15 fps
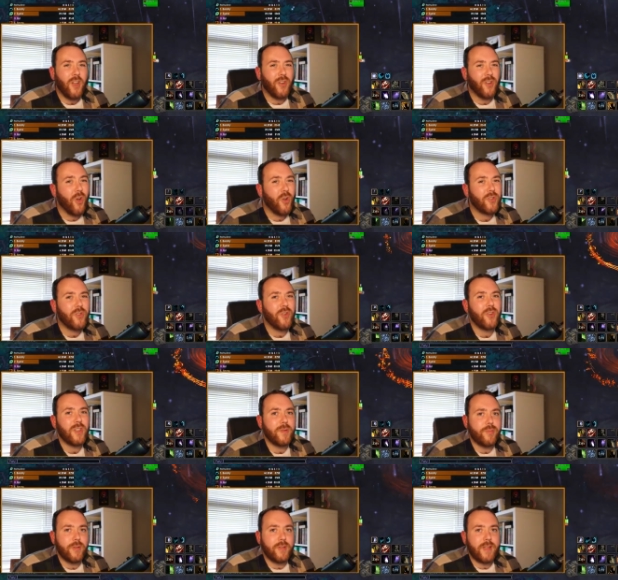Not as good as a
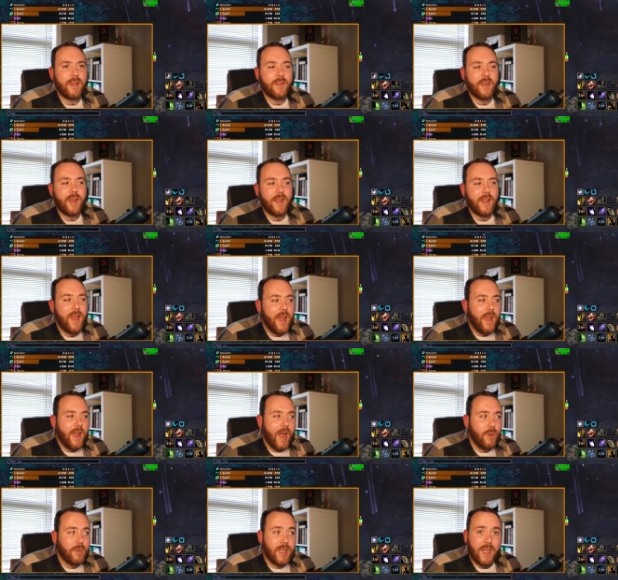Blood Death Knight.
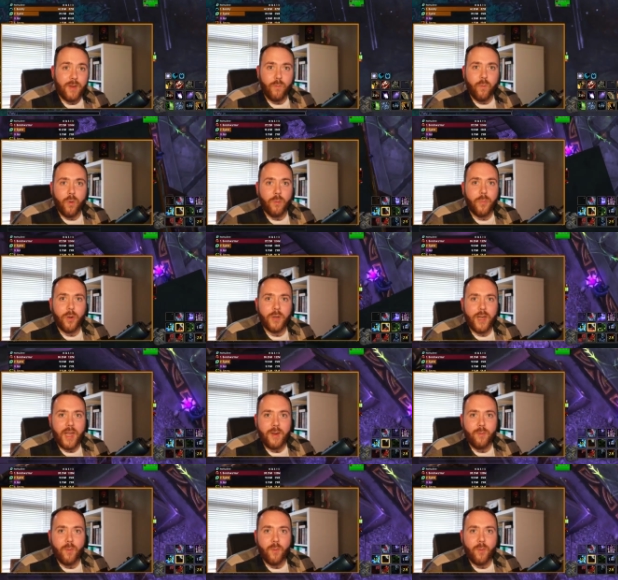I was hitting 1.8,